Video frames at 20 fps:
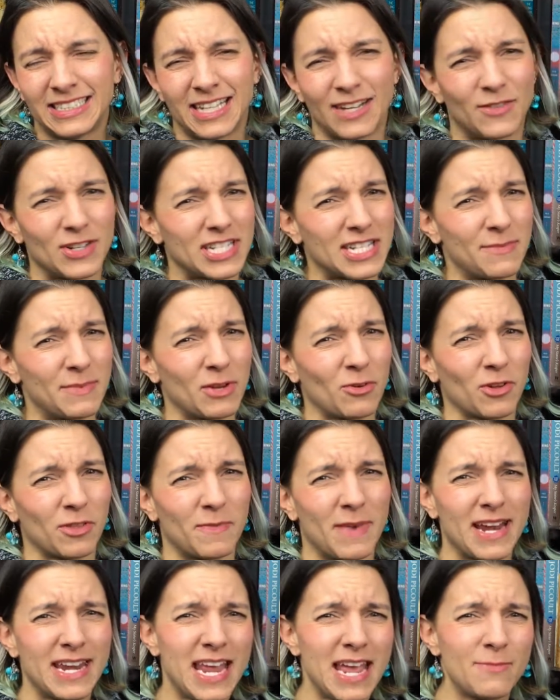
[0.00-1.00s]
if it's something with
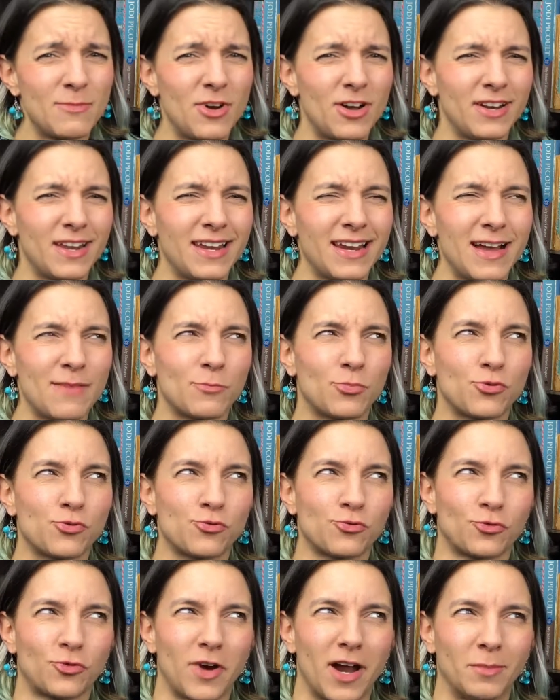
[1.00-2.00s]
my name on it, I'm
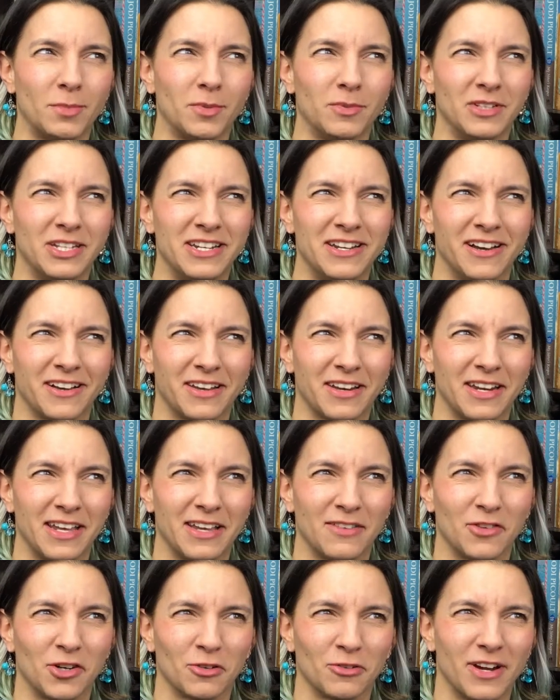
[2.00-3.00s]
probably not going to
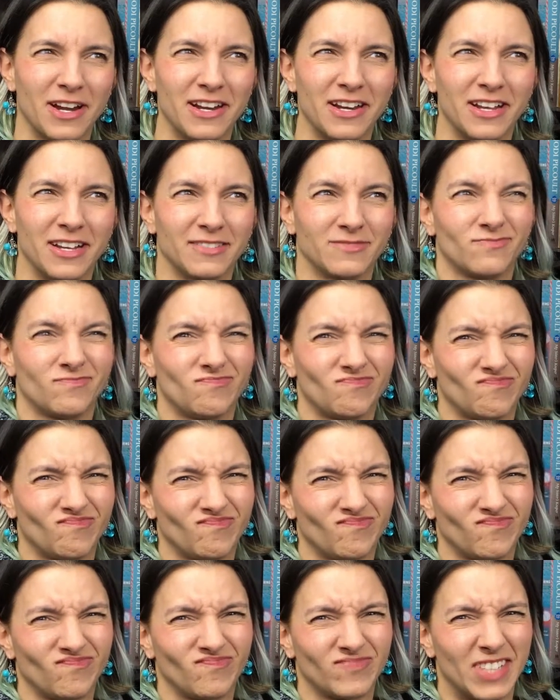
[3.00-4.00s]
give it a rating.
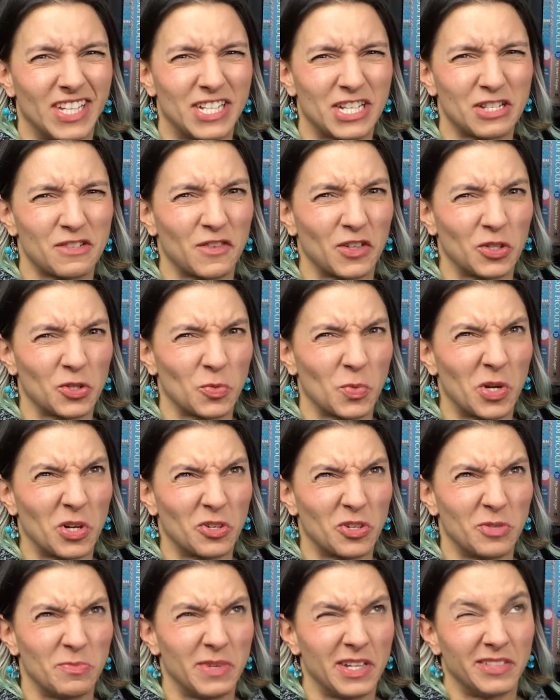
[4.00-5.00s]
It just feels
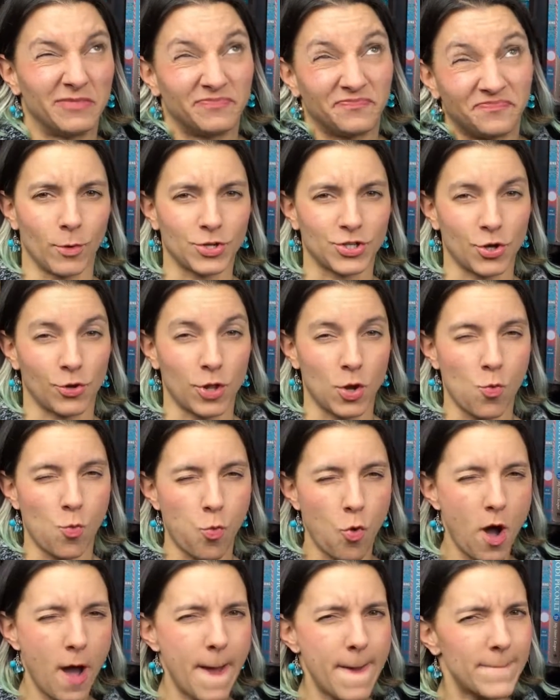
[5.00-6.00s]
weird to me. There was only
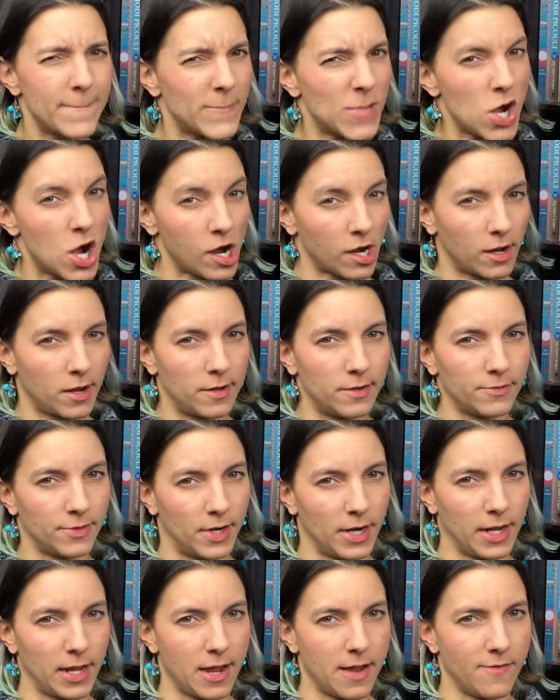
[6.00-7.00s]
one book
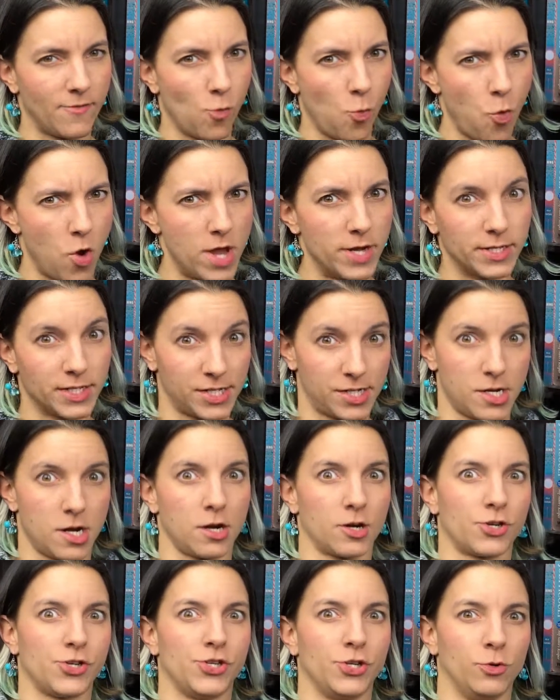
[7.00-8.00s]
that I gave 1
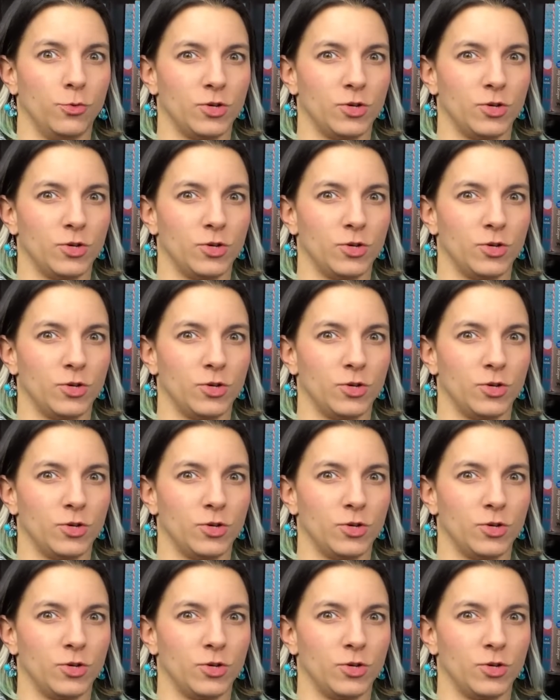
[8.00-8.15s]
star to,